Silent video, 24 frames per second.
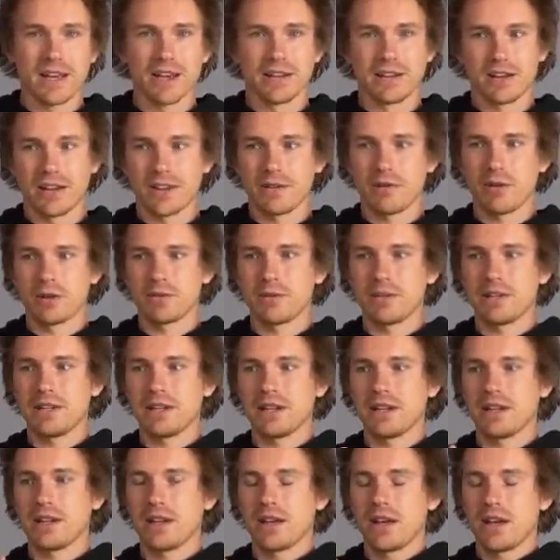Another one we
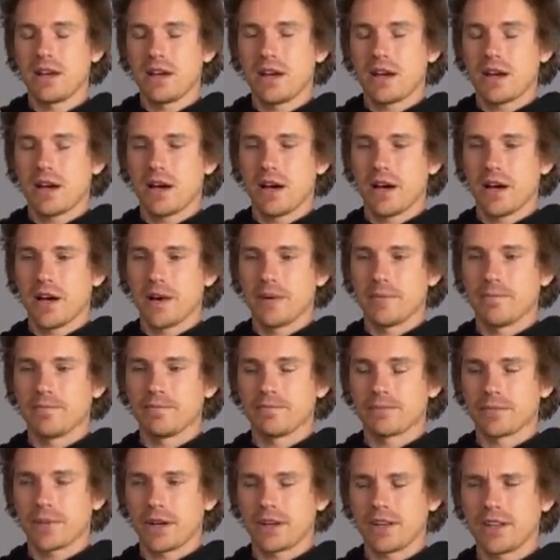did,
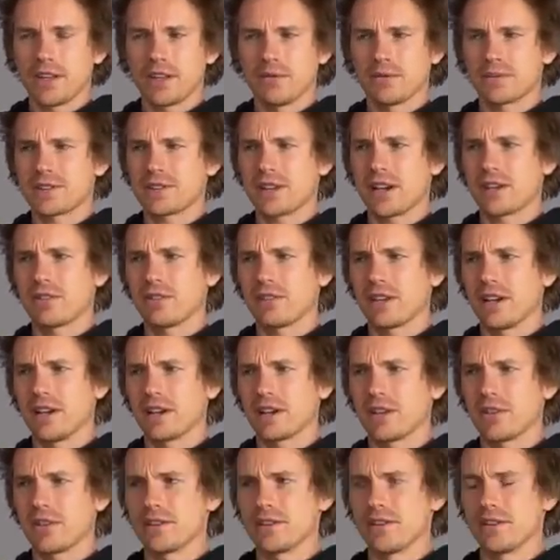I think it was titled
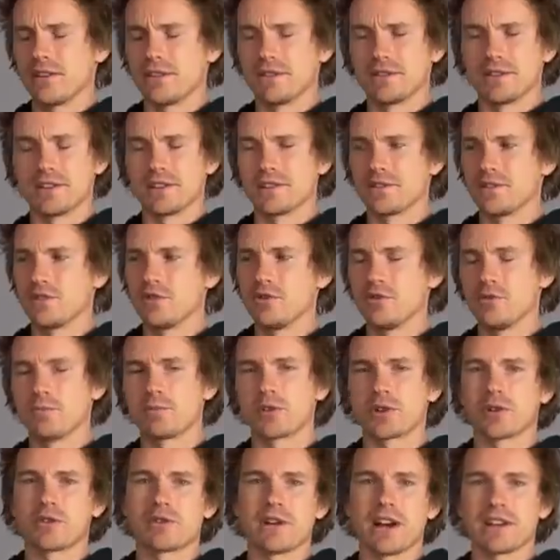like, is this new
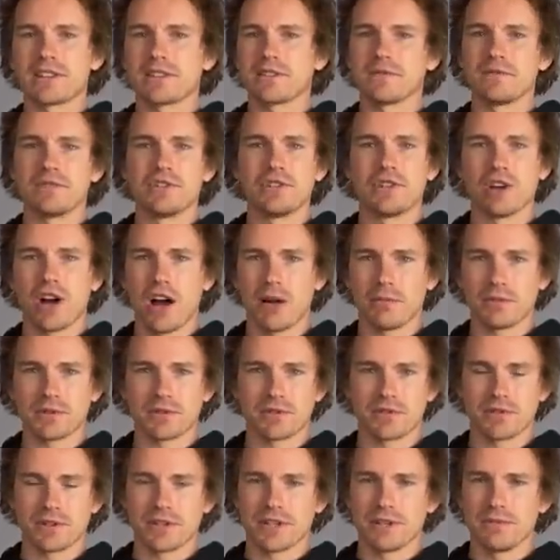progressive
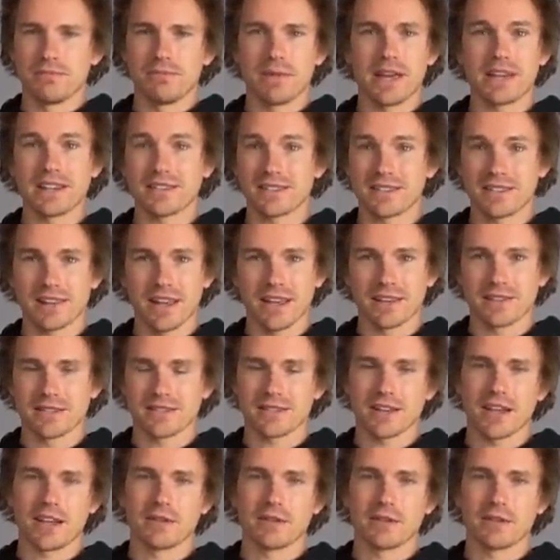geometry makes sense?